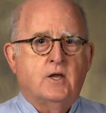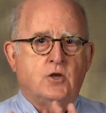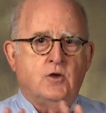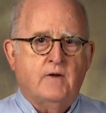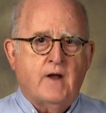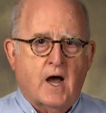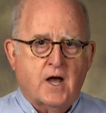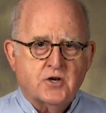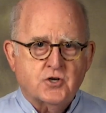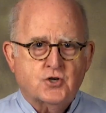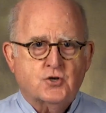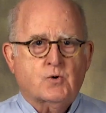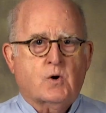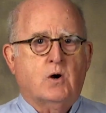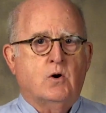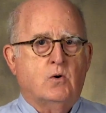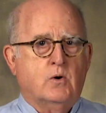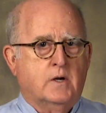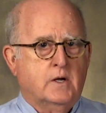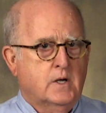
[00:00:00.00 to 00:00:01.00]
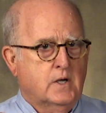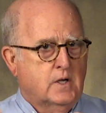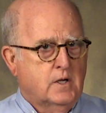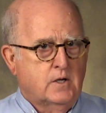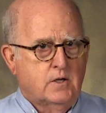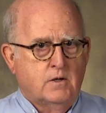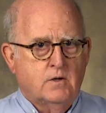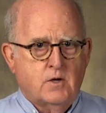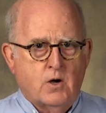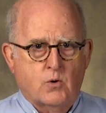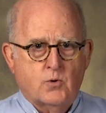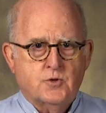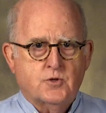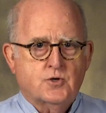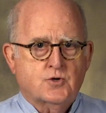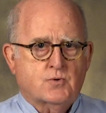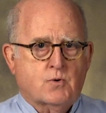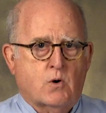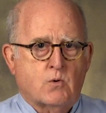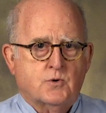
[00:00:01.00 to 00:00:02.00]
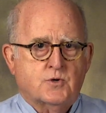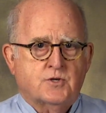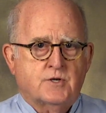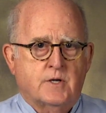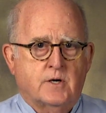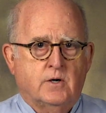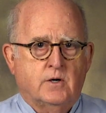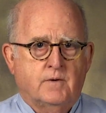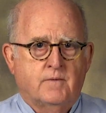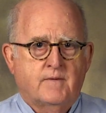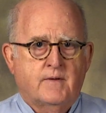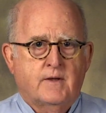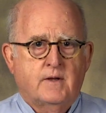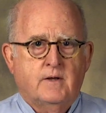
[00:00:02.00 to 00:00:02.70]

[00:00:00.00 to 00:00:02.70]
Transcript: you got a stroke, go to the stroke center.